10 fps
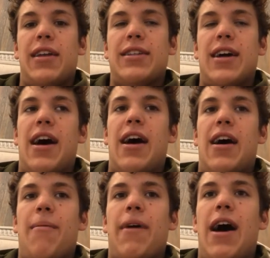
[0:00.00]

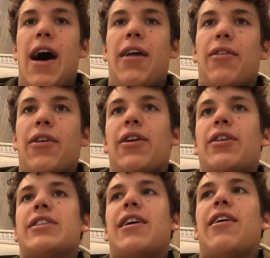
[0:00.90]
um, I
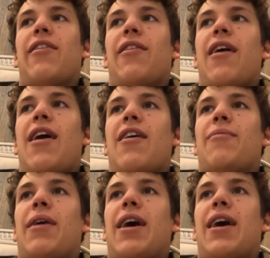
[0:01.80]
learned a lot of
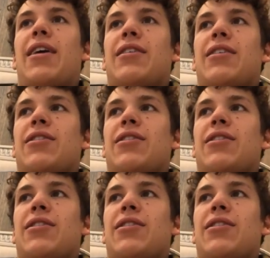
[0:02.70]
my